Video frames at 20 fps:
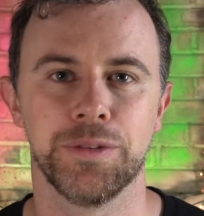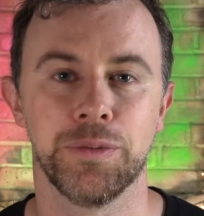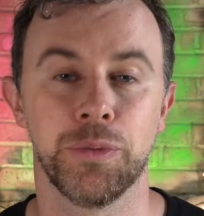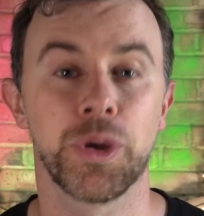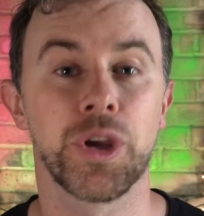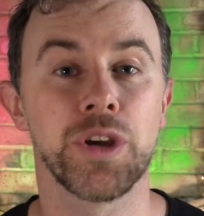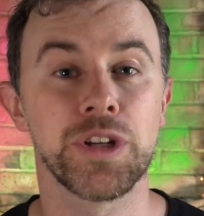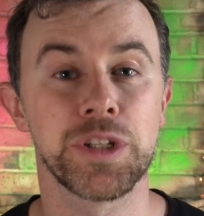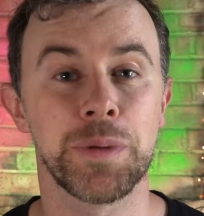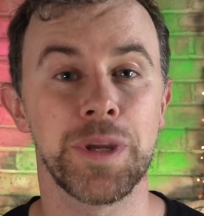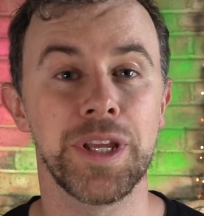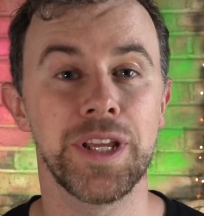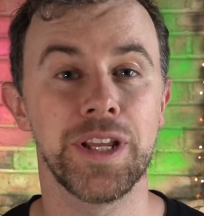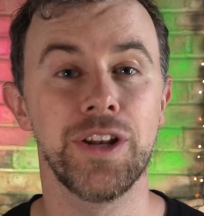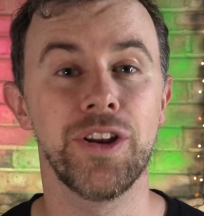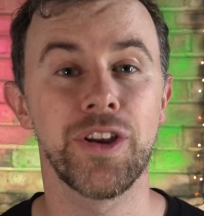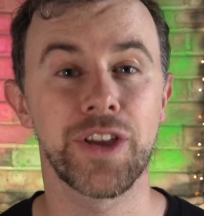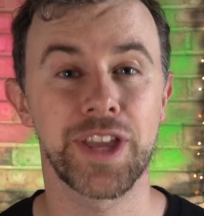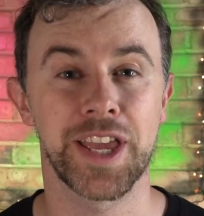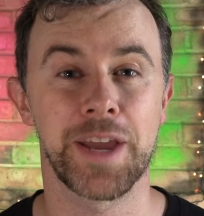We're going to be
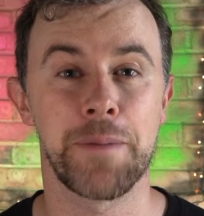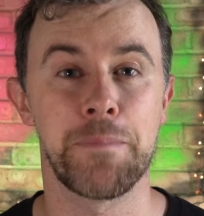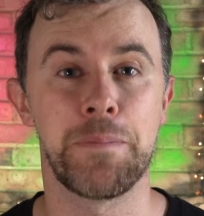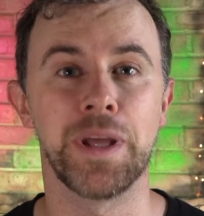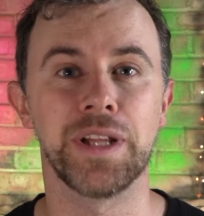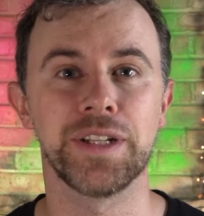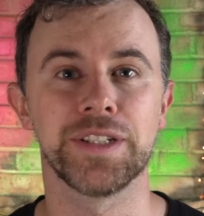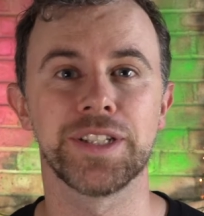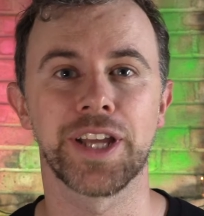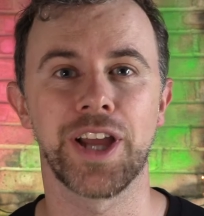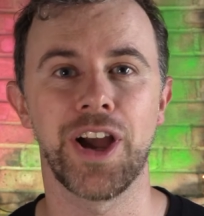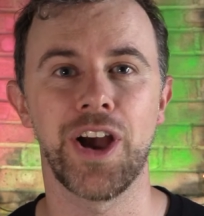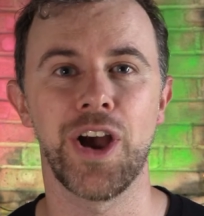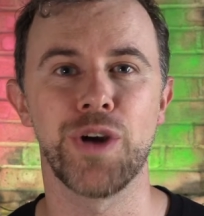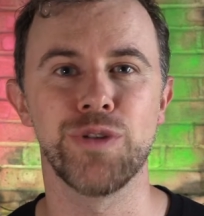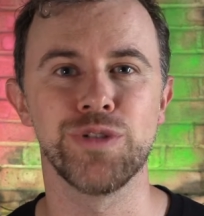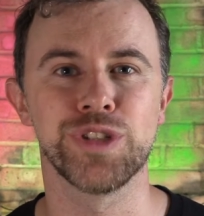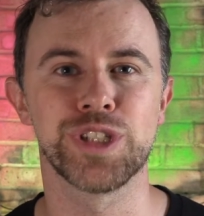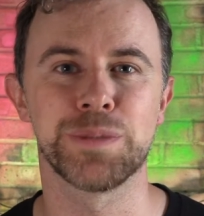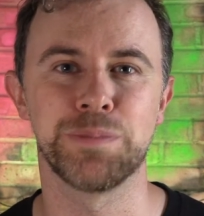looking at building our
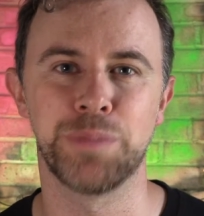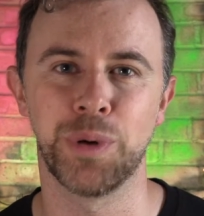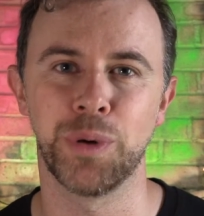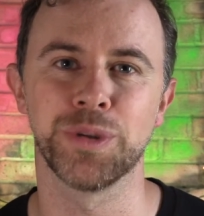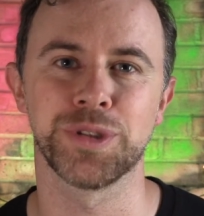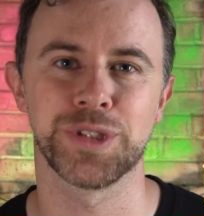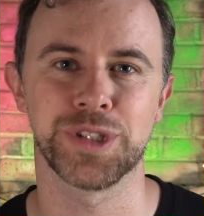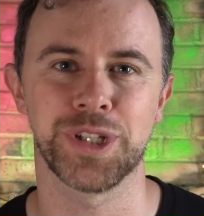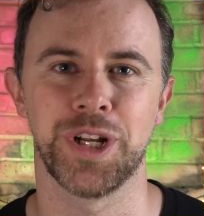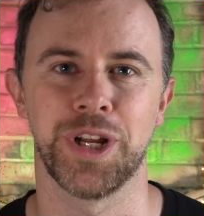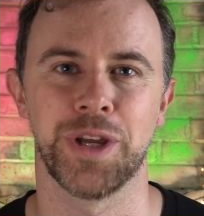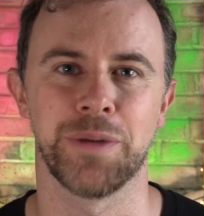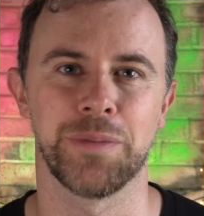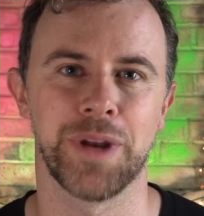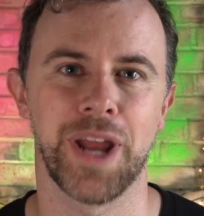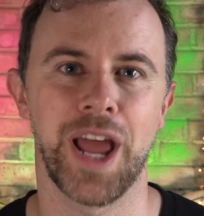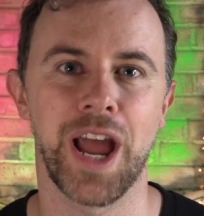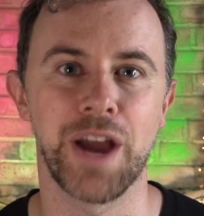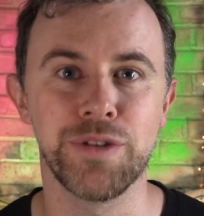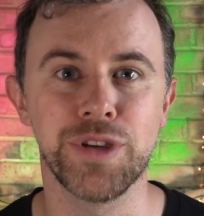own sports club
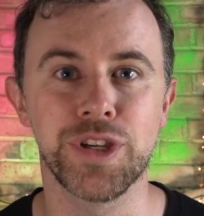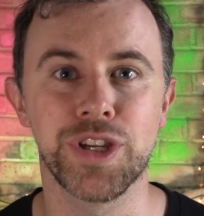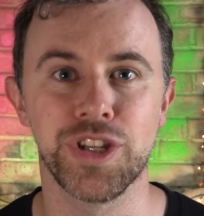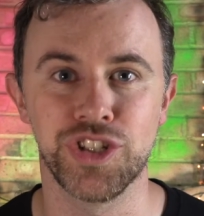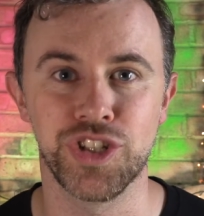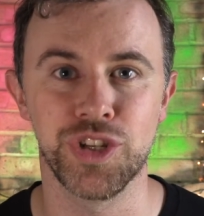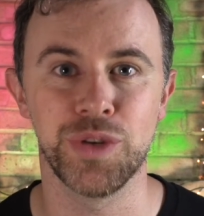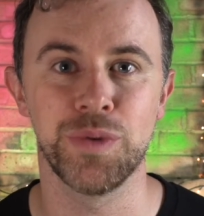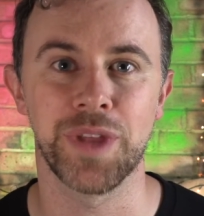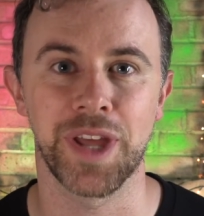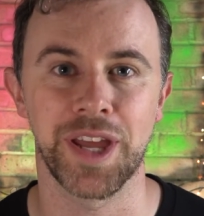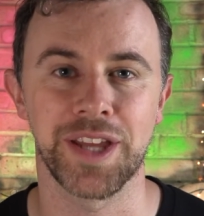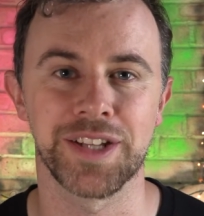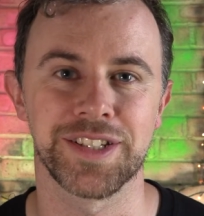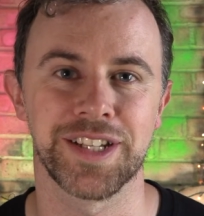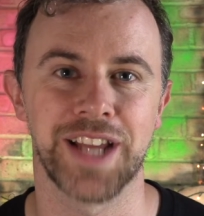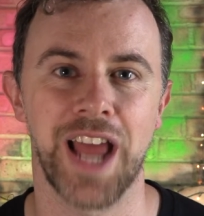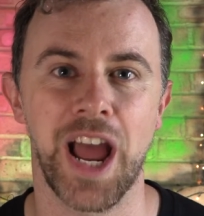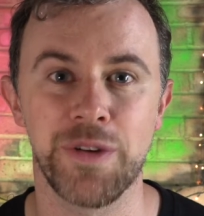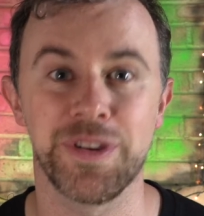and how you can do
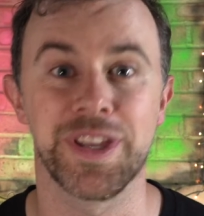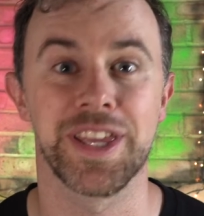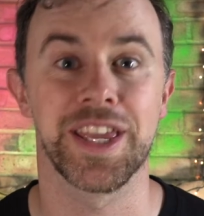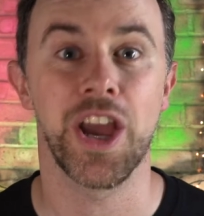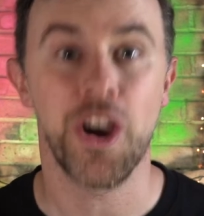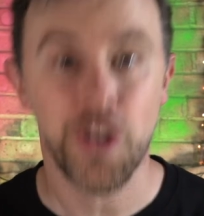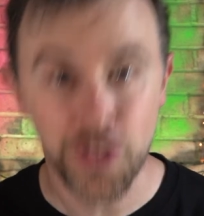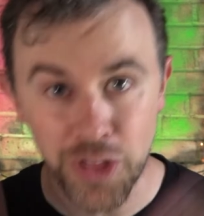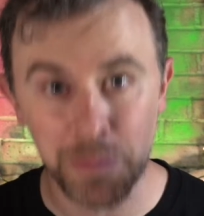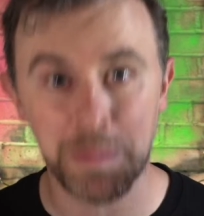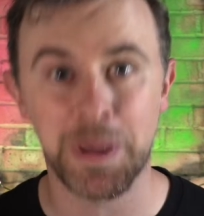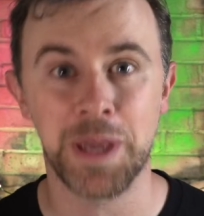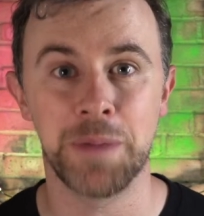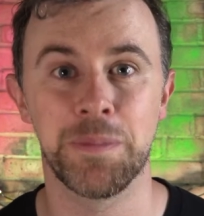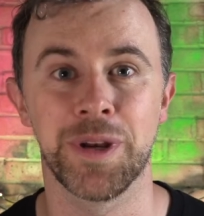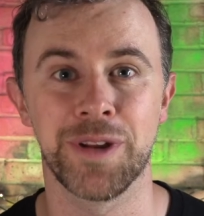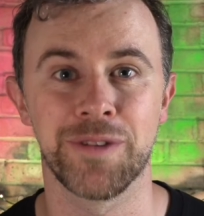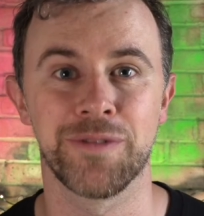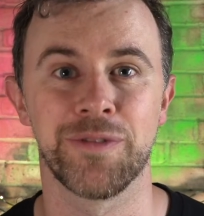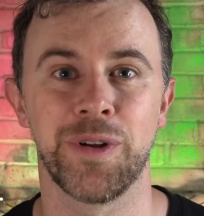that and how you can get other
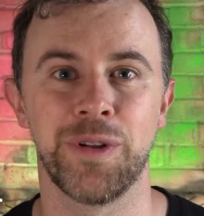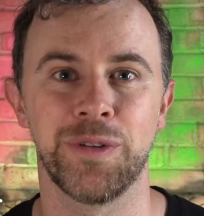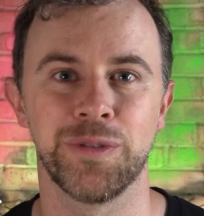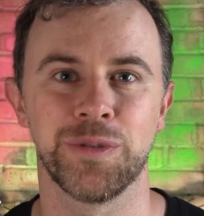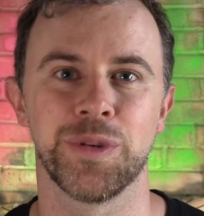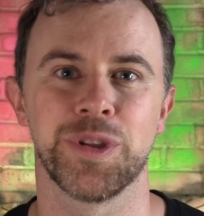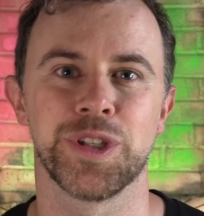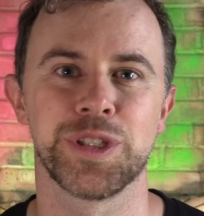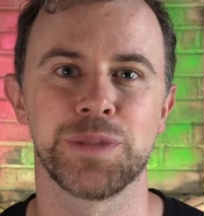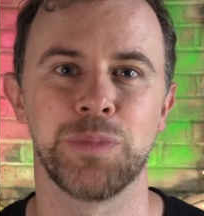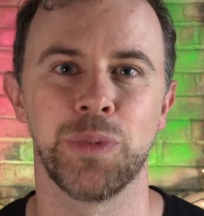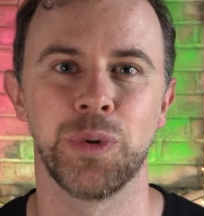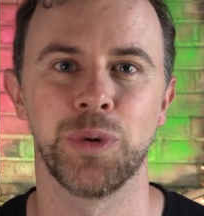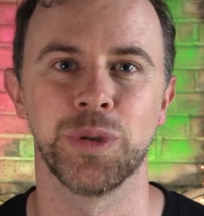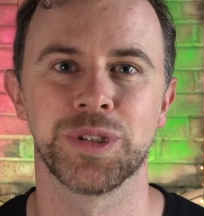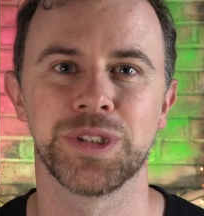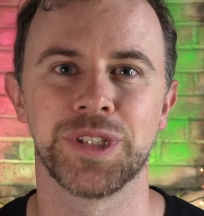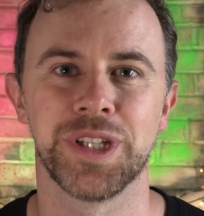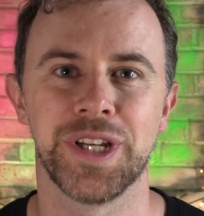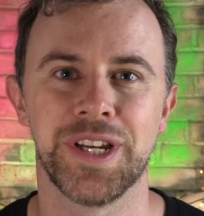people involved with the
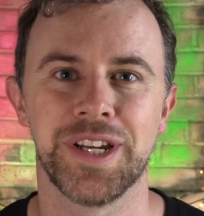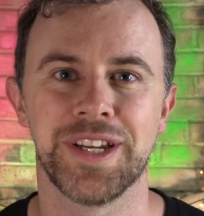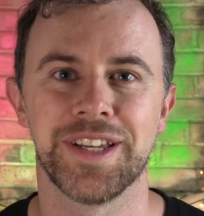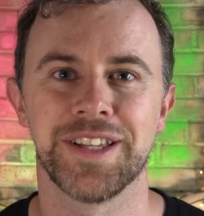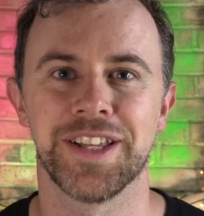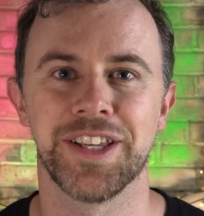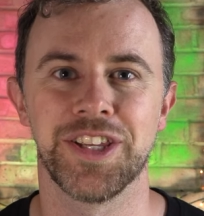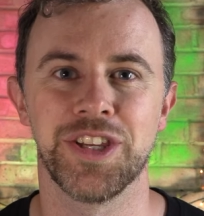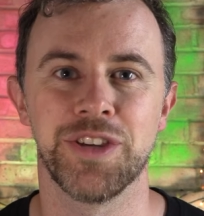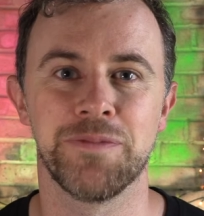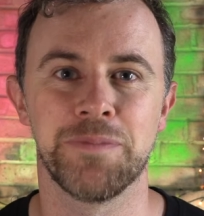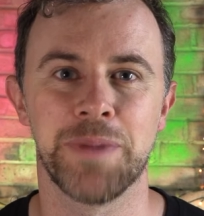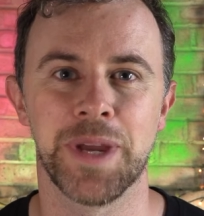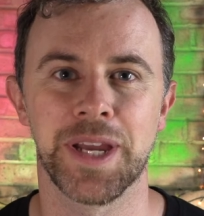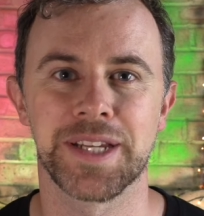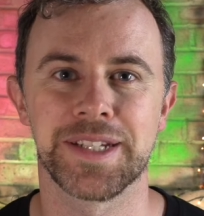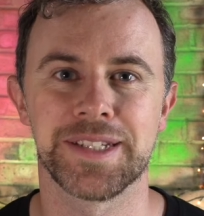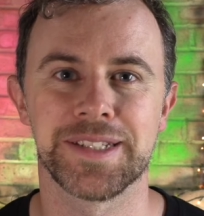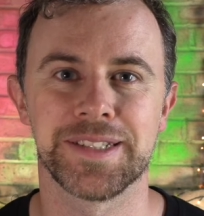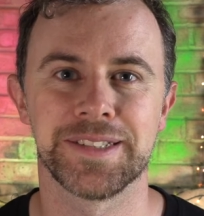sport that you've
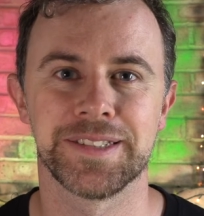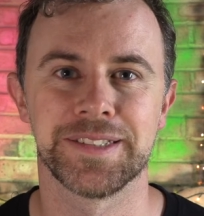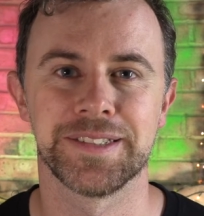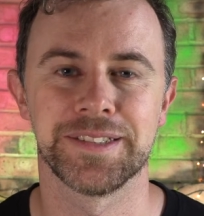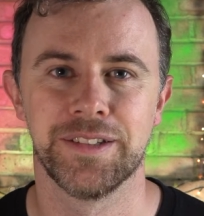picked.